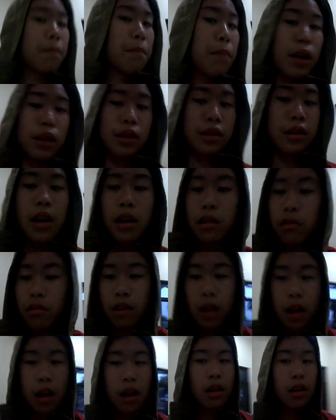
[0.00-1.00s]
Better not to
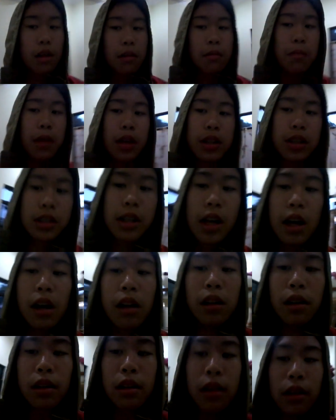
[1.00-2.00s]
tell. But
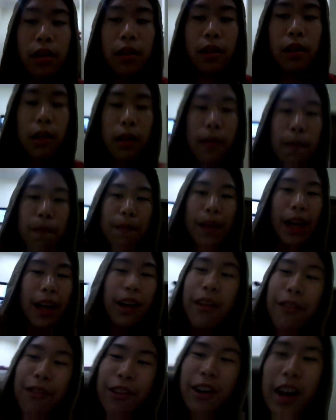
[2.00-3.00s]
still,
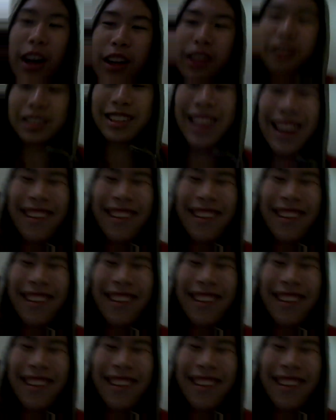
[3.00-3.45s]
I forgot his